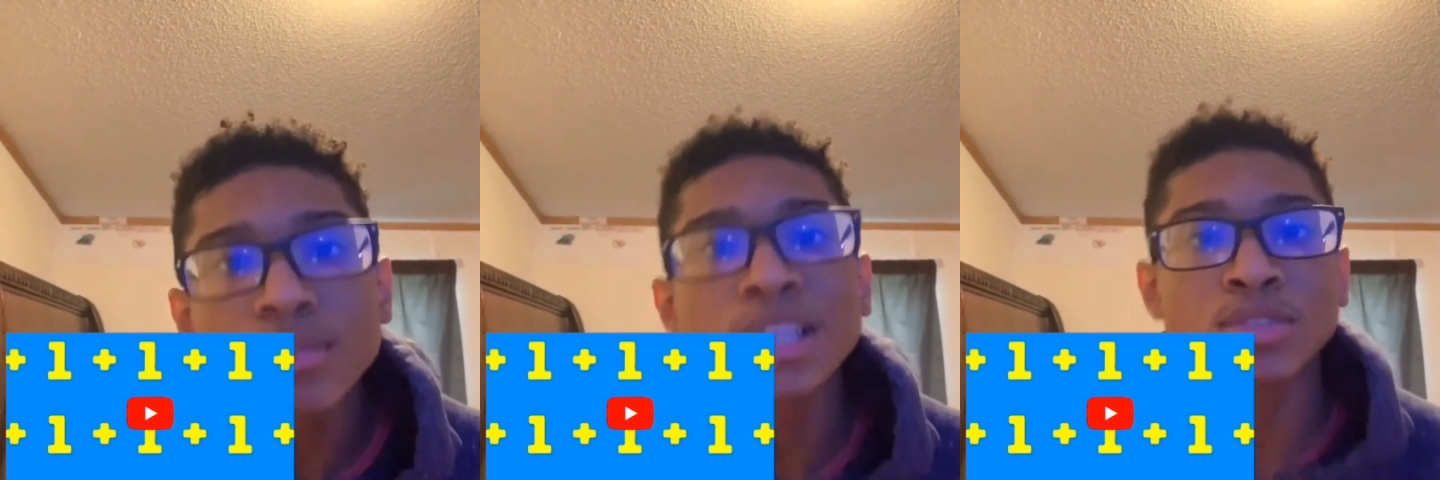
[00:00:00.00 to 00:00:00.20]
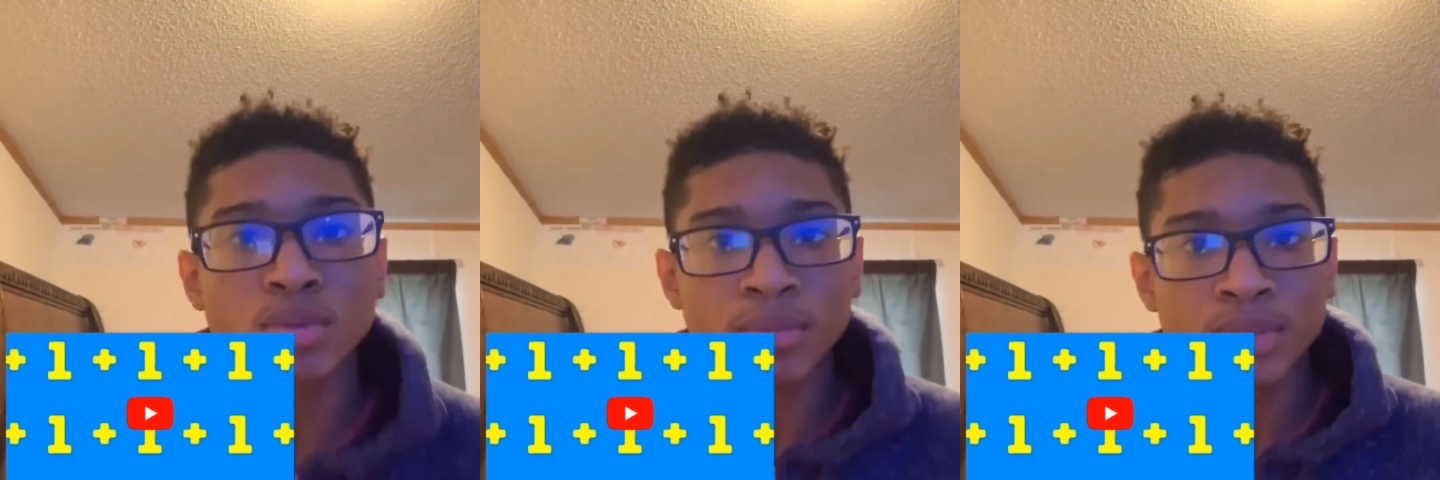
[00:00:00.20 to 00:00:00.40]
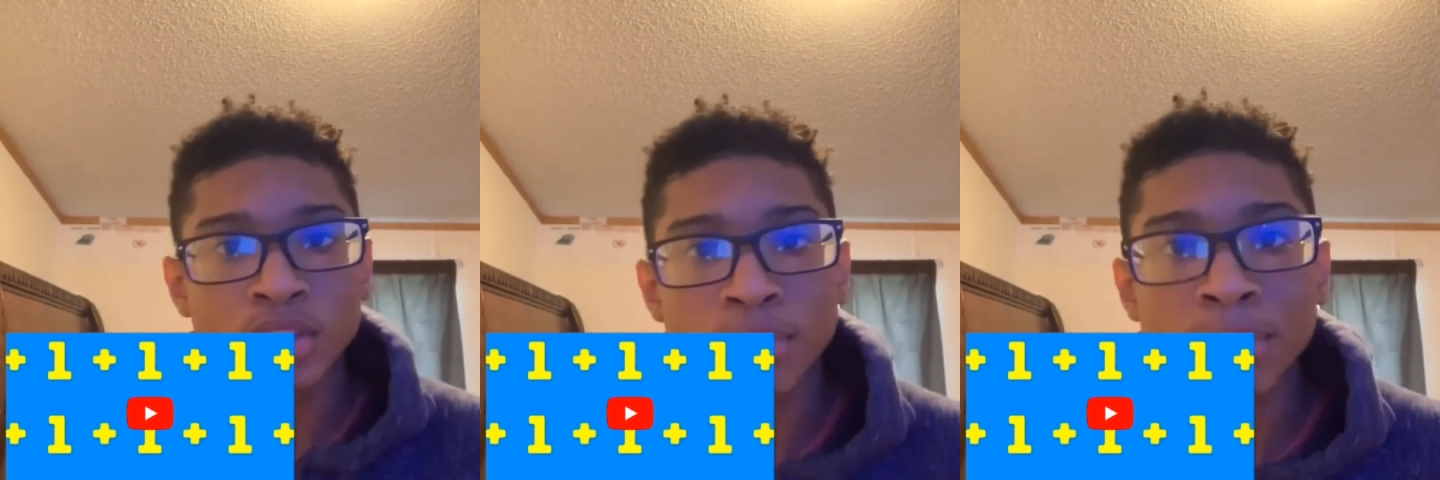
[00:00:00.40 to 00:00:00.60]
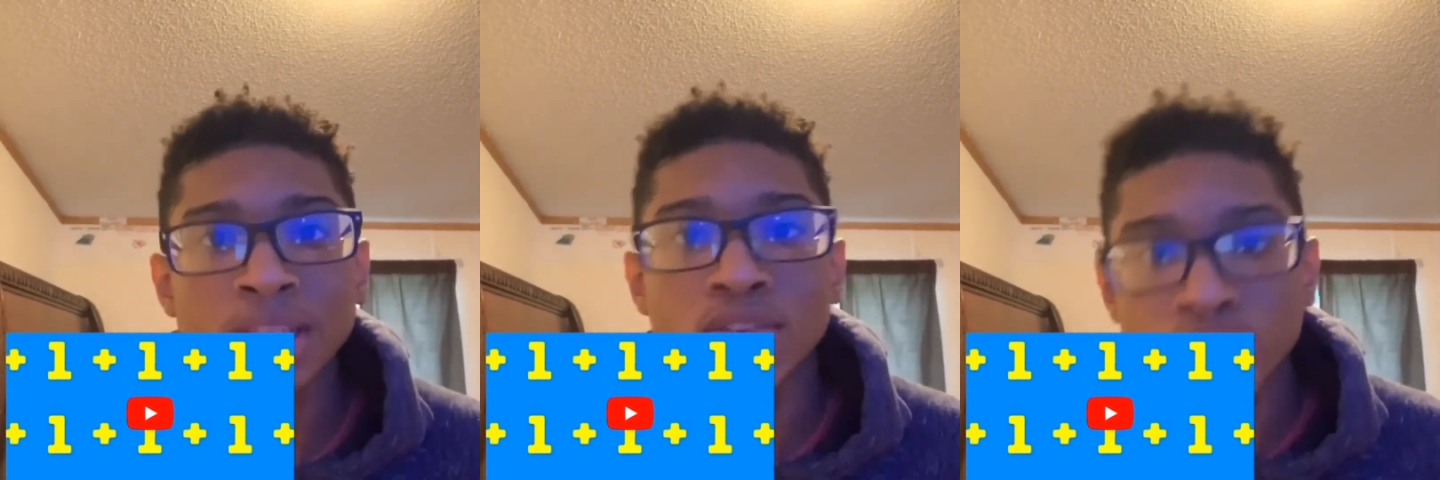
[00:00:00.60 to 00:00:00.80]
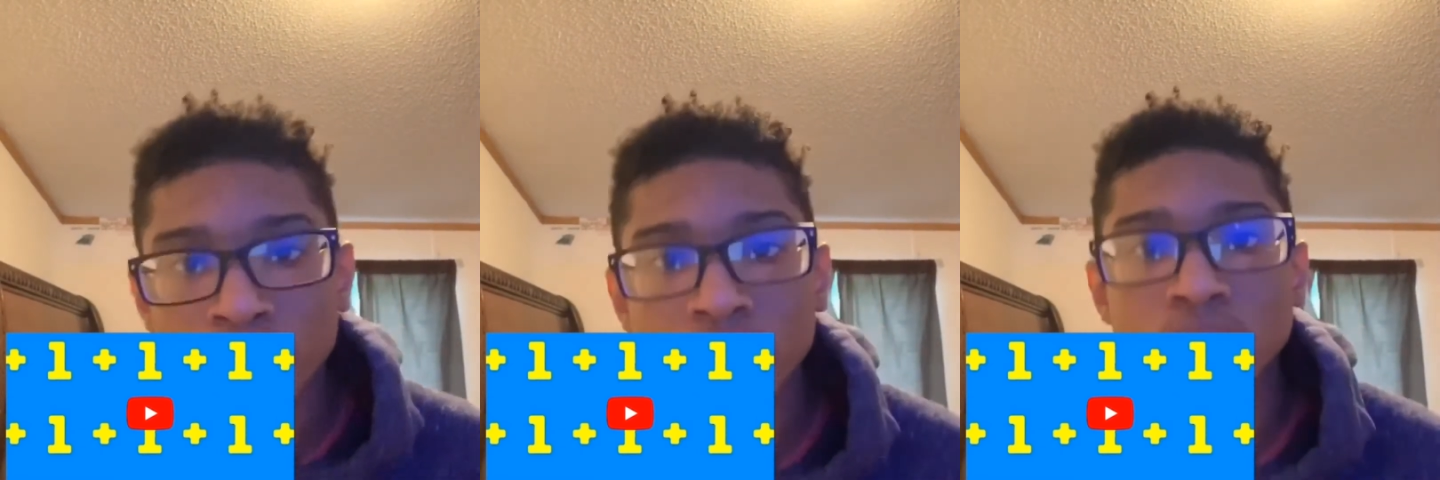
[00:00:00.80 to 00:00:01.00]
what we're going to
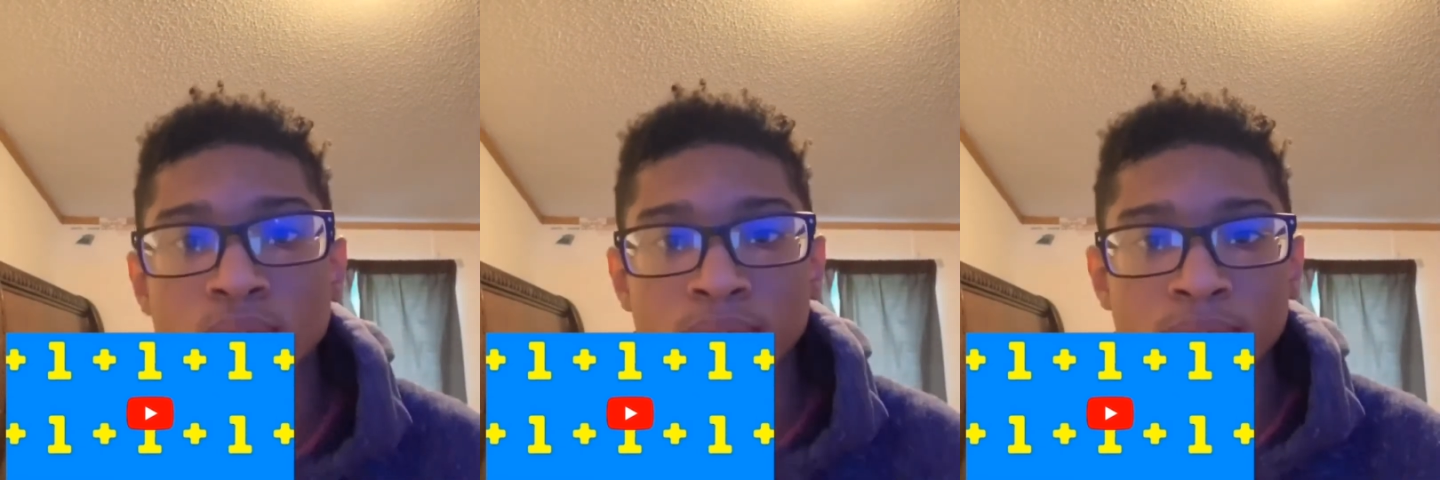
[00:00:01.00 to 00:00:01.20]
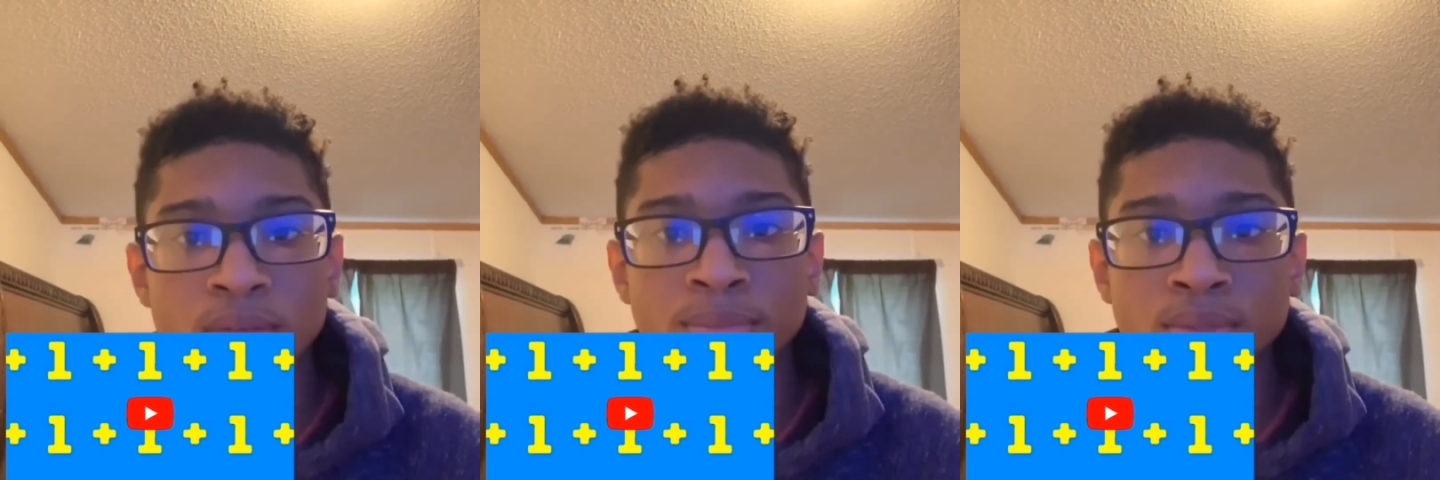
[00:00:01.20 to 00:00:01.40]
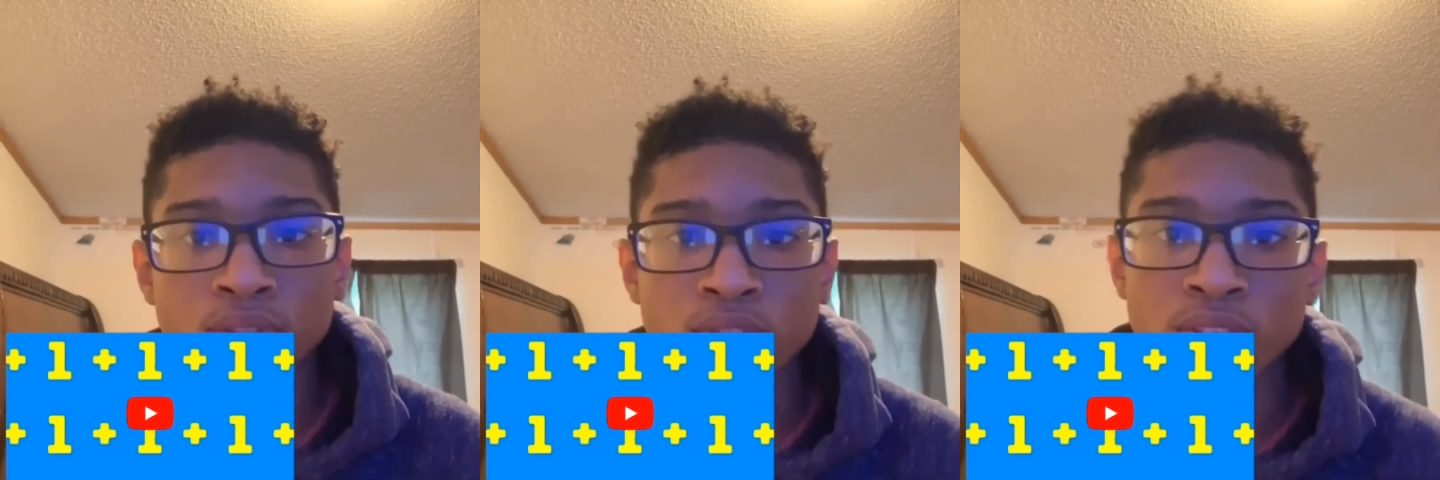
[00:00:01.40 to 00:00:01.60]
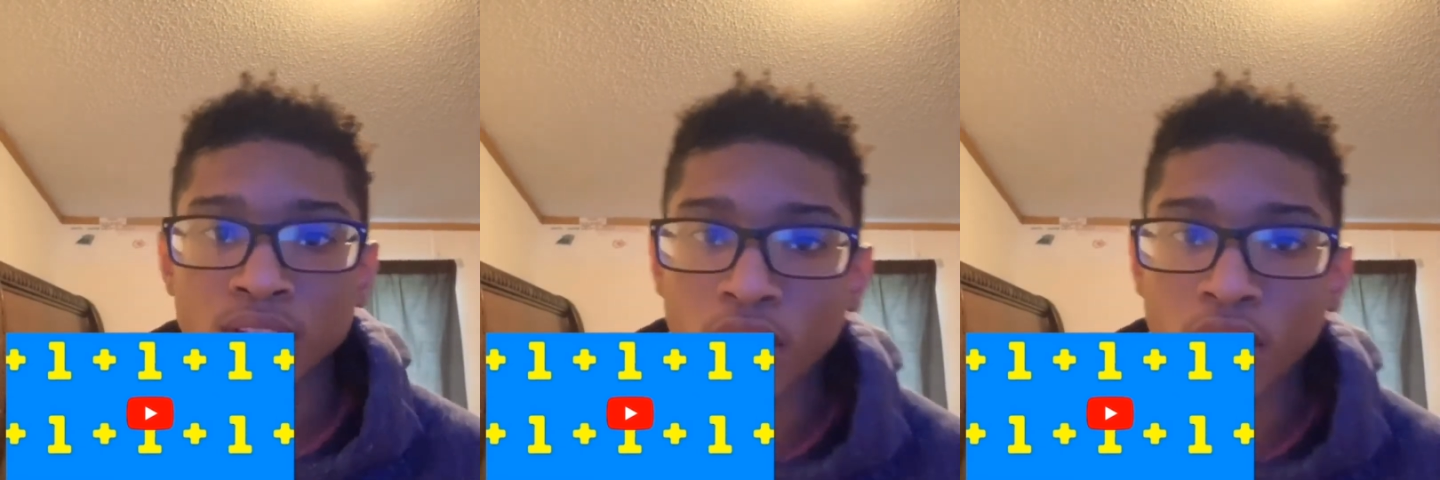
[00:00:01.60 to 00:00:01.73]
be doing.